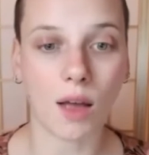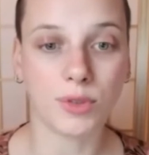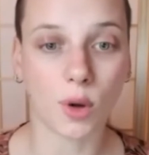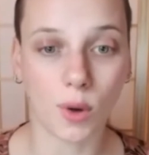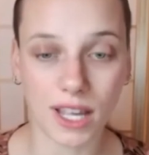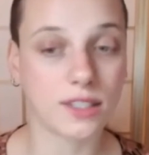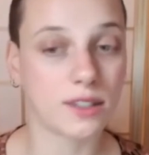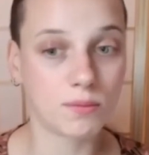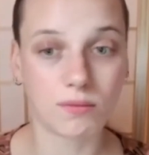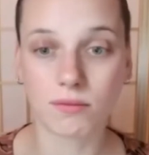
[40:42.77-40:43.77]
So
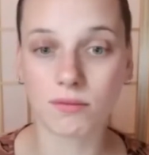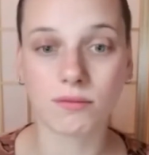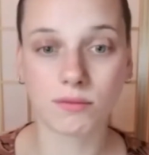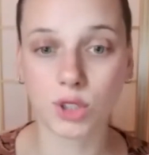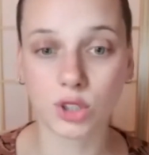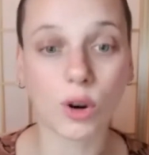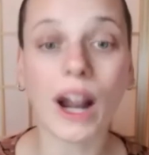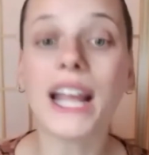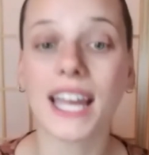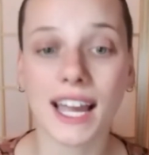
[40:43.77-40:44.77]
it's
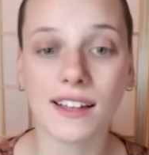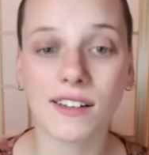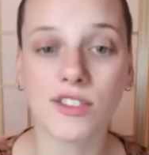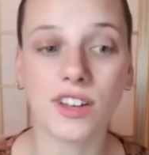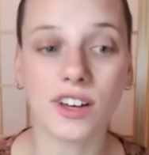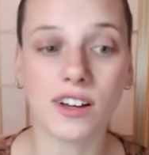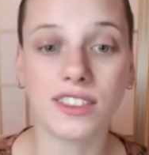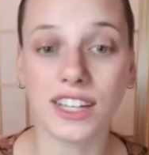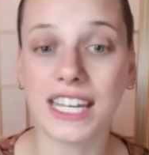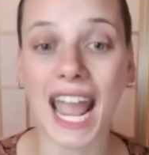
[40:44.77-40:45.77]
striking
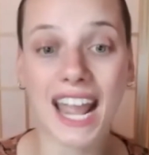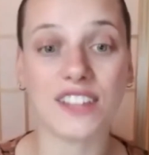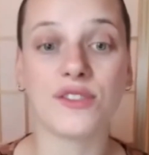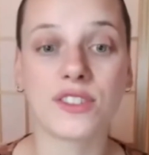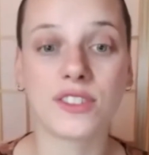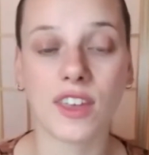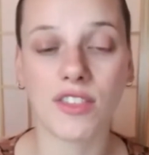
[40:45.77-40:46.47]
the gains